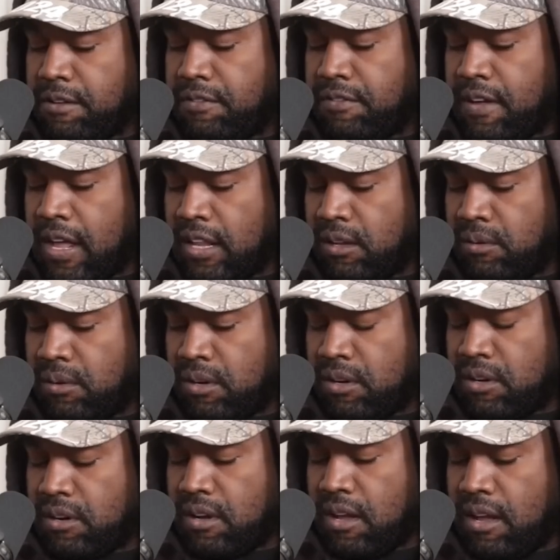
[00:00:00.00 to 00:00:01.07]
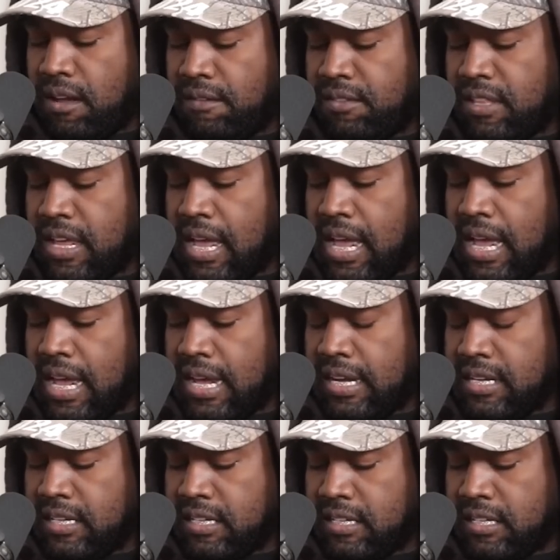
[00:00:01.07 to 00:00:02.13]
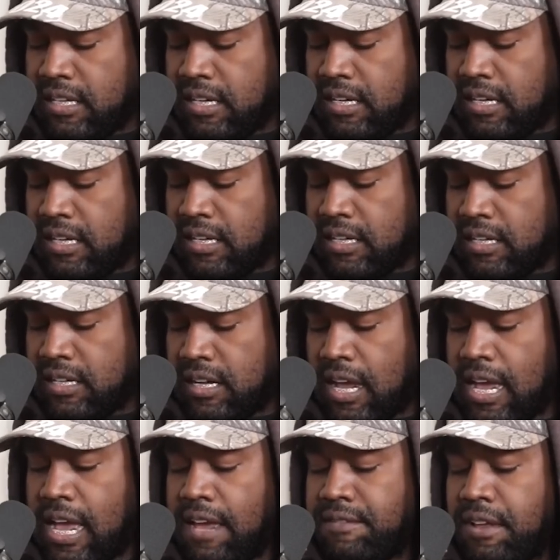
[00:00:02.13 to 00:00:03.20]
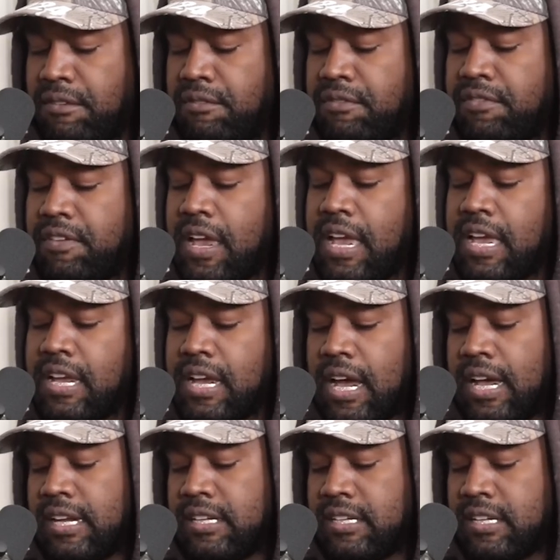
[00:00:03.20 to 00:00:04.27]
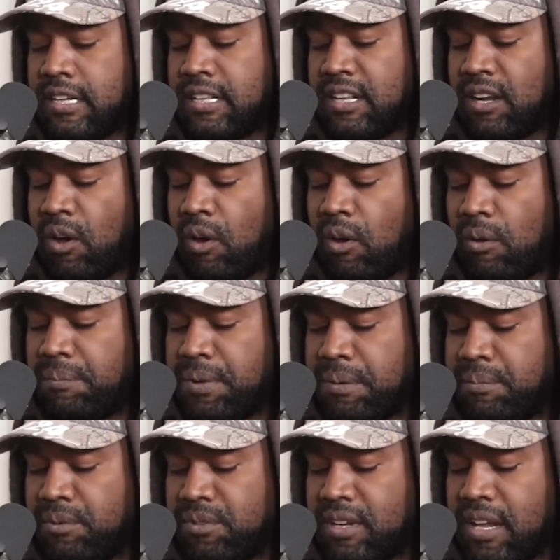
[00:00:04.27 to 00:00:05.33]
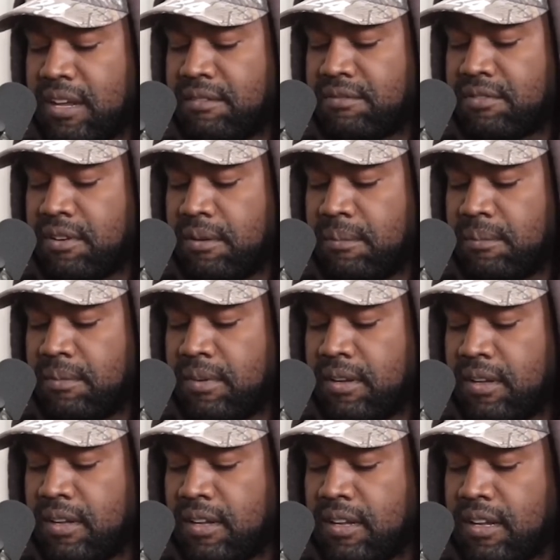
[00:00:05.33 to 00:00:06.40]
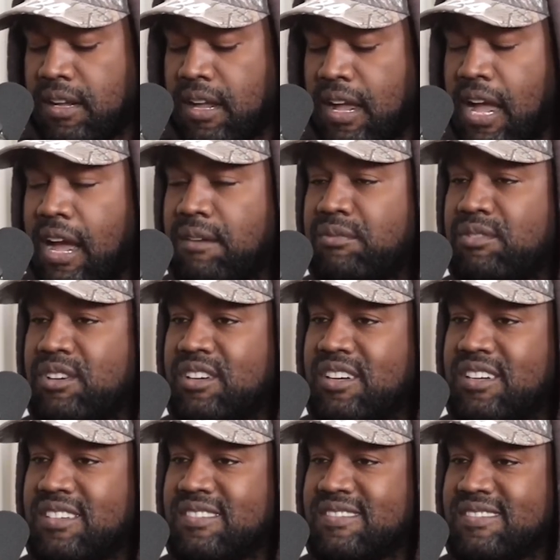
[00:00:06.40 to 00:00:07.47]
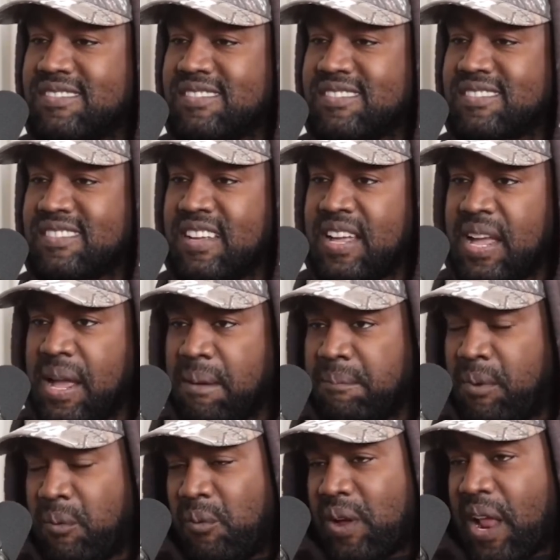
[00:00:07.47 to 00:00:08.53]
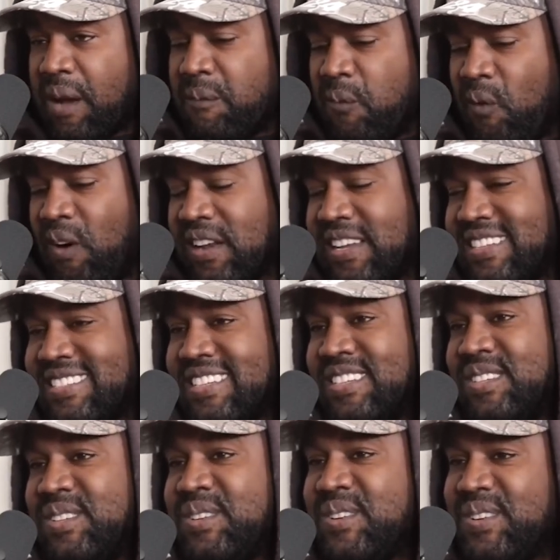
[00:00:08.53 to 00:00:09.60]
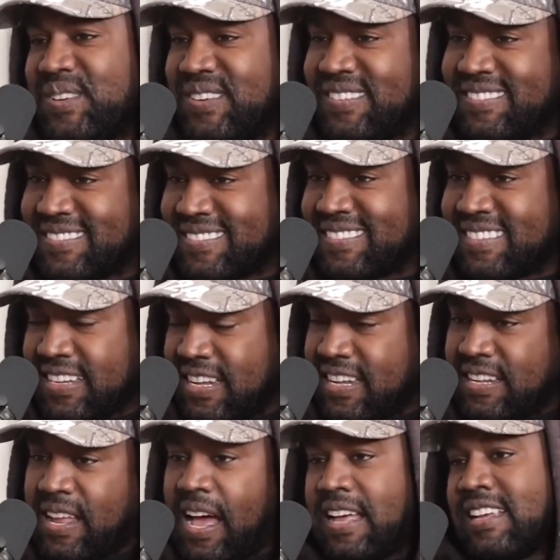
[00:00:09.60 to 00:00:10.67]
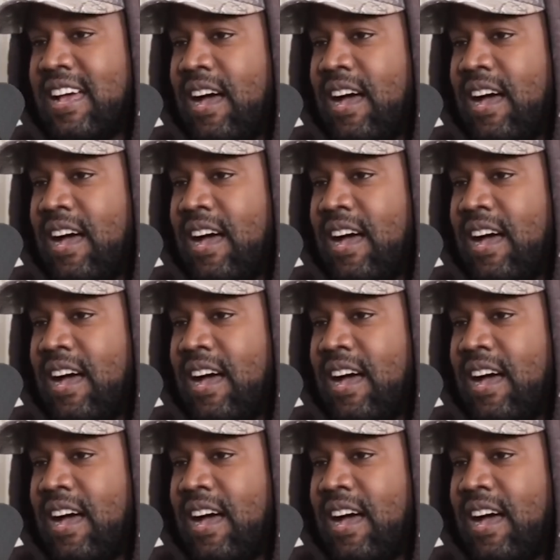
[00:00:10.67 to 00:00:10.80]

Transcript: follower of the idea. I have a vague idea that all people came from Africa. But what I wanted to do, now